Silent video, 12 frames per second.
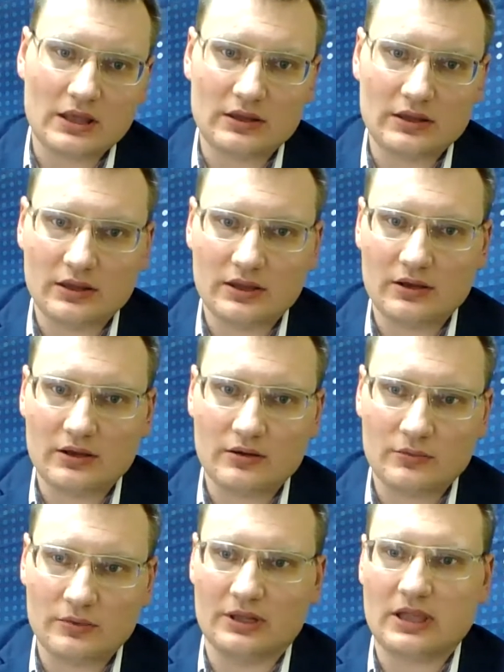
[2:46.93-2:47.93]
and
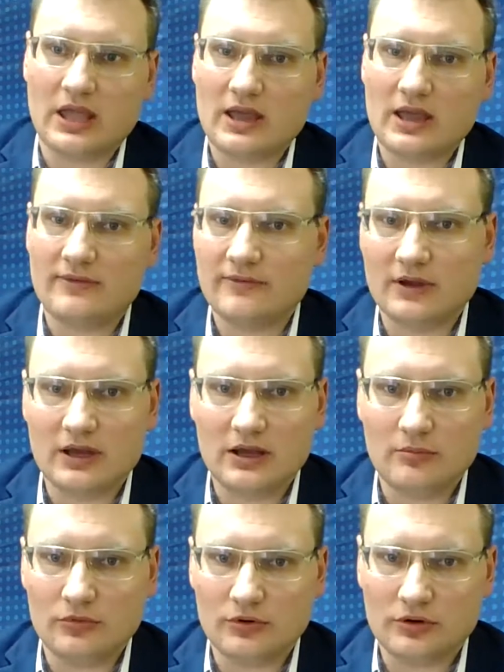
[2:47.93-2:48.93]
we'll have
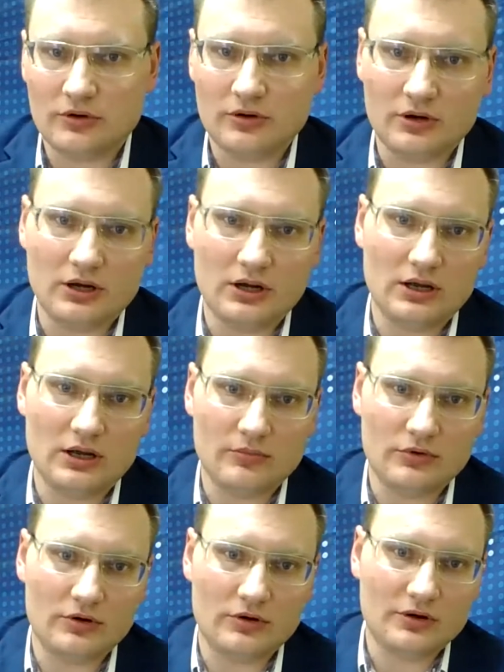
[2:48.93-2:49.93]

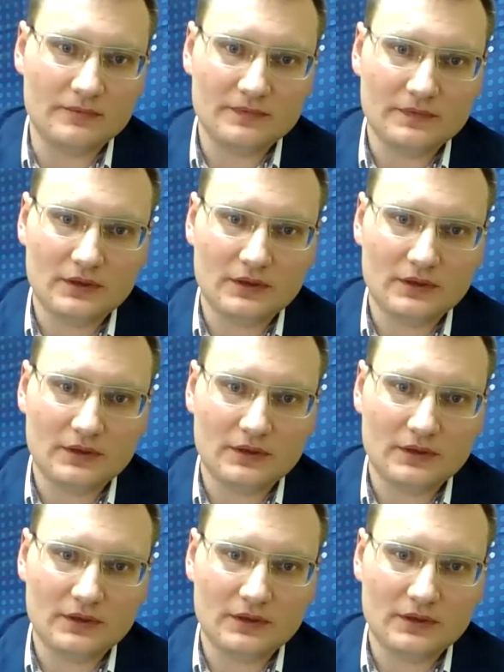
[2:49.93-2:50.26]
more